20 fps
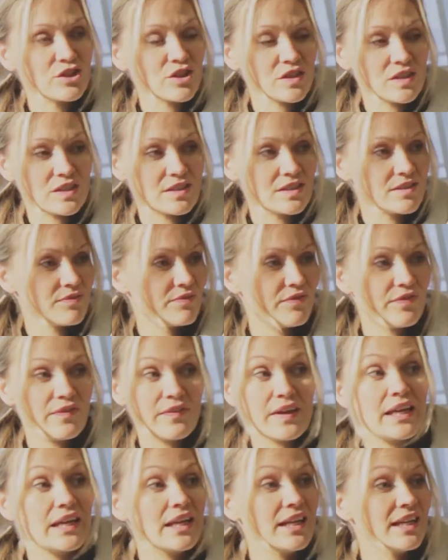just
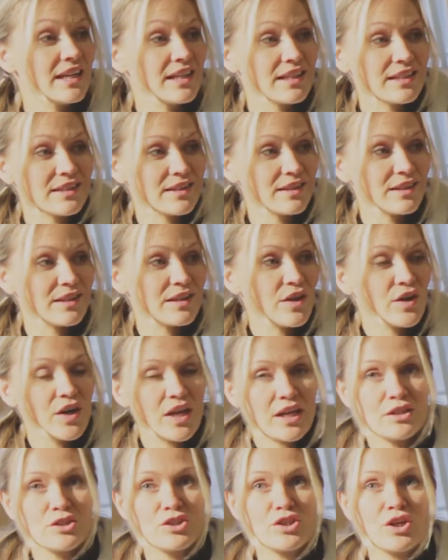feel the
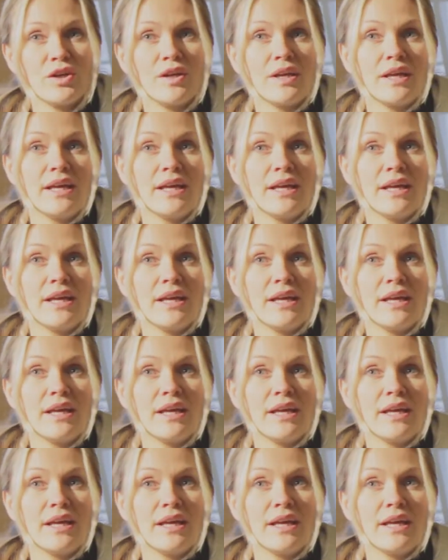nature.